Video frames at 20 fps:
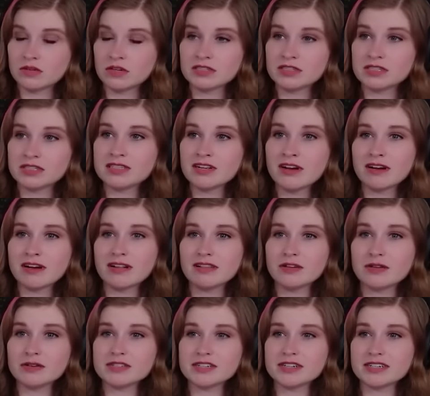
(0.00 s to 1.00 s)
She's not gonna
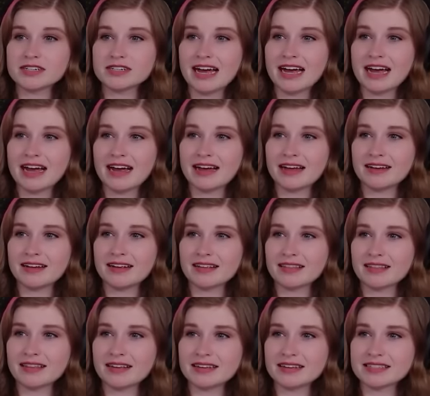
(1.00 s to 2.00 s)
lose her dad
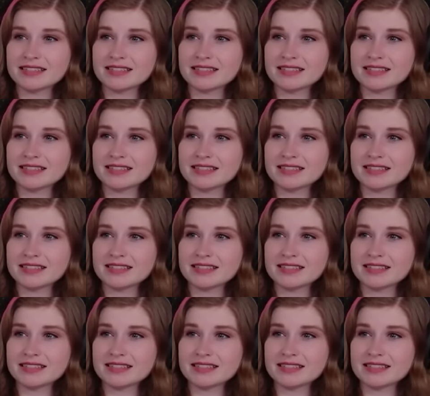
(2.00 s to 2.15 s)
in this.